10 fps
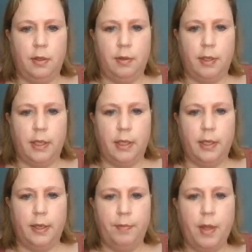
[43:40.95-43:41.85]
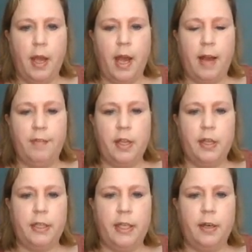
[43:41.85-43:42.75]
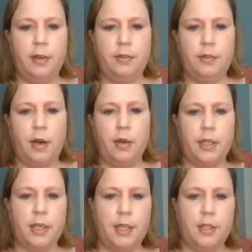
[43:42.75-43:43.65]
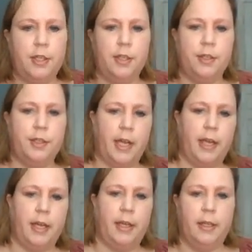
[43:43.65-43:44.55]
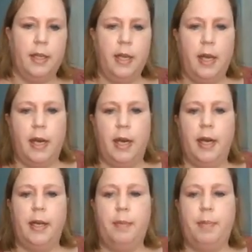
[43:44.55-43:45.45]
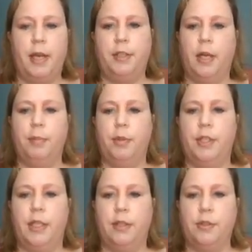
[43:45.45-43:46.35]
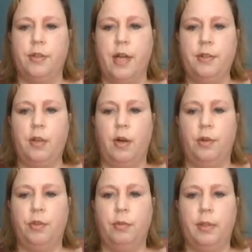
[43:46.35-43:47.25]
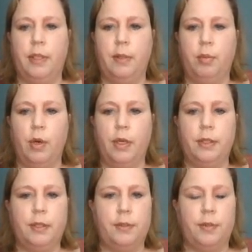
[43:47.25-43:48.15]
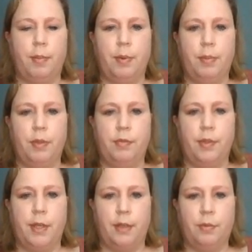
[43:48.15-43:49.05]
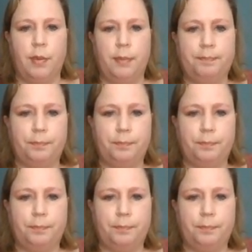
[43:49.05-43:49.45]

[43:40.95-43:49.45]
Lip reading: Okay. Having a clear start and end to your day, and a bedtime routine. So that's also really important. So I'm going to move to the next one.